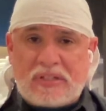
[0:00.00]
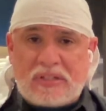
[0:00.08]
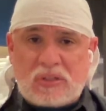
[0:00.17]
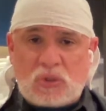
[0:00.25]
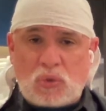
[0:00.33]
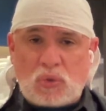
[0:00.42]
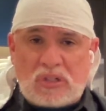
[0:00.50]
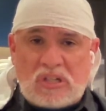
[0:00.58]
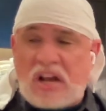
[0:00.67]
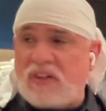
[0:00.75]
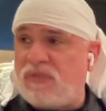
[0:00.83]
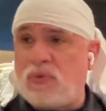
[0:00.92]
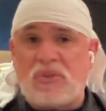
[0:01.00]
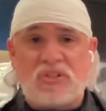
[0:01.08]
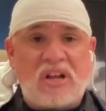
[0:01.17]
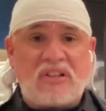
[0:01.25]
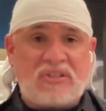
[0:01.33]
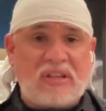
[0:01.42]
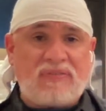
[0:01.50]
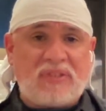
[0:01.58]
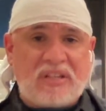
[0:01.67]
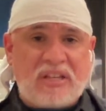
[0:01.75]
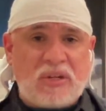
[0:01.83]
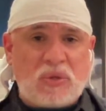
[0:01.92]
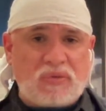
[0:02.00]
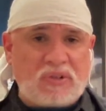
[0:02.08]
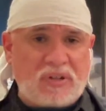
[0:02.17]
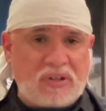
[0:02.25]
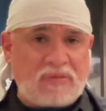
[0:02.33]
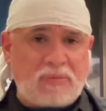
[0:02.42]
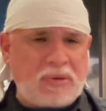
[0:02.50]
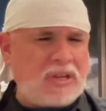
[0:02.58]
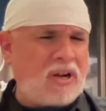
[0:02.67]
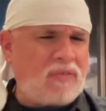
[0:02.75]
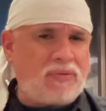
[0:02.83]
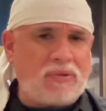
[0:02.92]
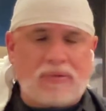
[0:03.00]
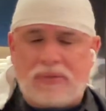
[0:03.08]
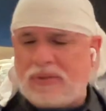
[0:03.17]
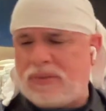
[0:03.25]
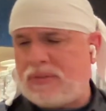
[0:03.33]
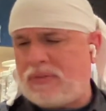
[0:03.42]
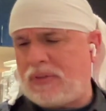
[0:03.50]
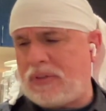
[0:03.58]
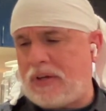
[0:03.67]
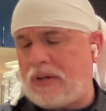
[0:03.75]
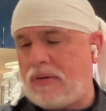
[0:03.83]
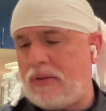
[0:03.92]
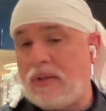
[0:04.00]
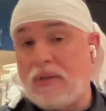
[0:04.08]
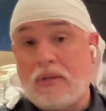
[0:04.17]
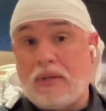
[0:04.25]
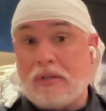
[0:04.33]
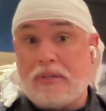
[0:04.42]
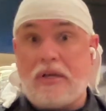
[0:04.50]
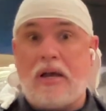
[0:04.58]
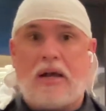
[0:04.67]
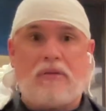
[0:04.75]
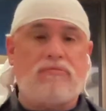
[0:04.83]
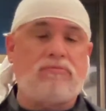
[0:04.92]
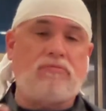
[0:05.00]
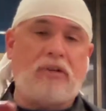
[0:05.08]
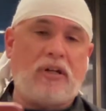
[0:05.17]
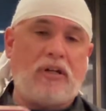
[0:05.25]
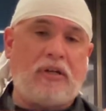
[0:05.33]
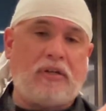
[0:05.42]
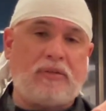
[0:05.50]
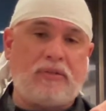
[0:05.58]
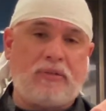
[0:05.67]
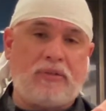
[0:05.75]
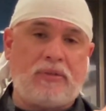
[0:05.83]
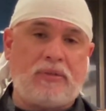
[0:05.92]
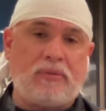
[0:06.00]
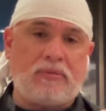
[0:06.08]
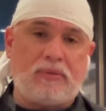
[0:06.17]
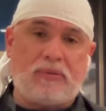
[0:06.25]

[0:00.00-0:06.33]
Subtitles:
So a lot of food is not safe to eat over here. You have to be careful and stuff like that. Yeah. So